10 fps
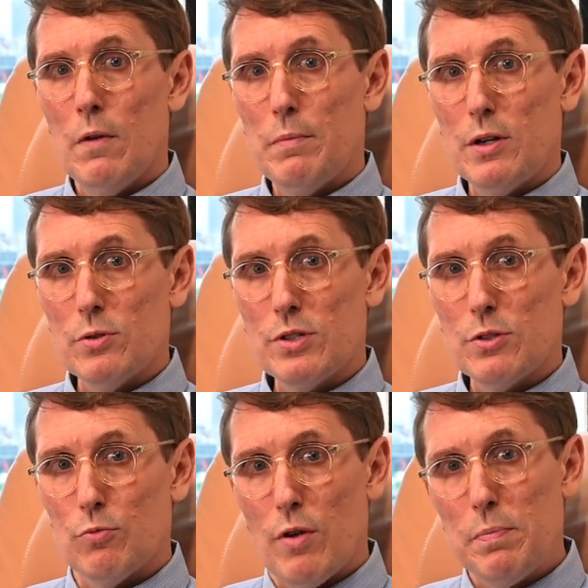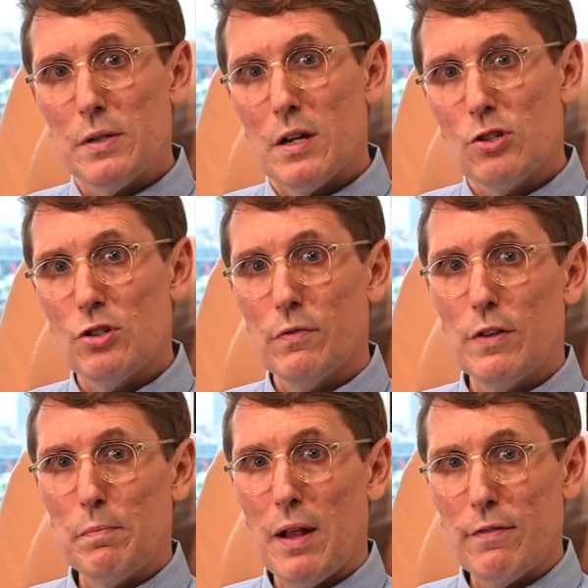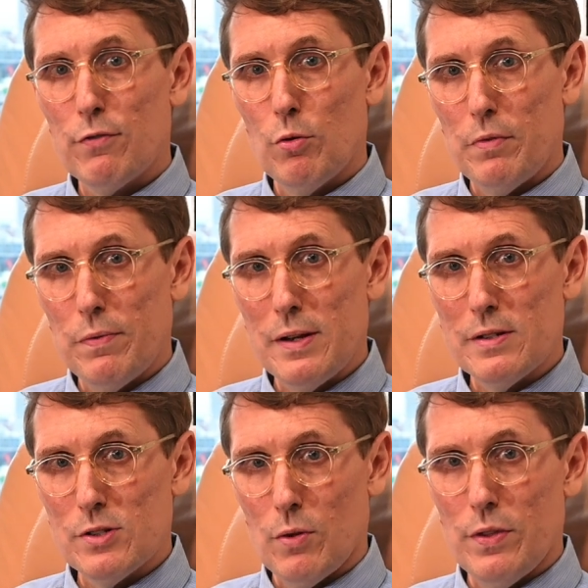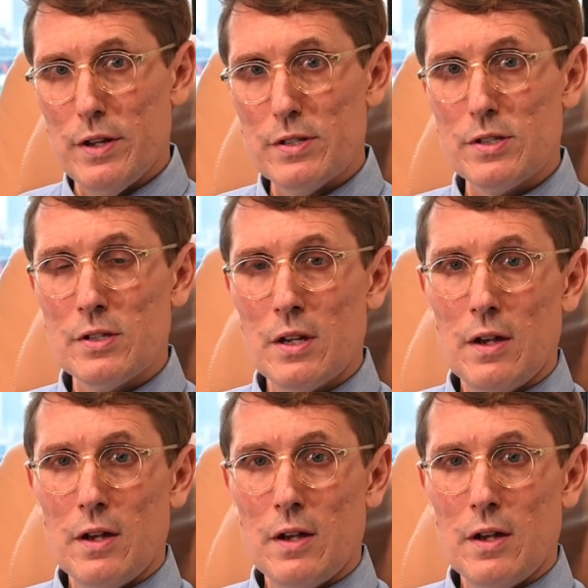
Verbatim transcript: because the reputation of their platform depends on this.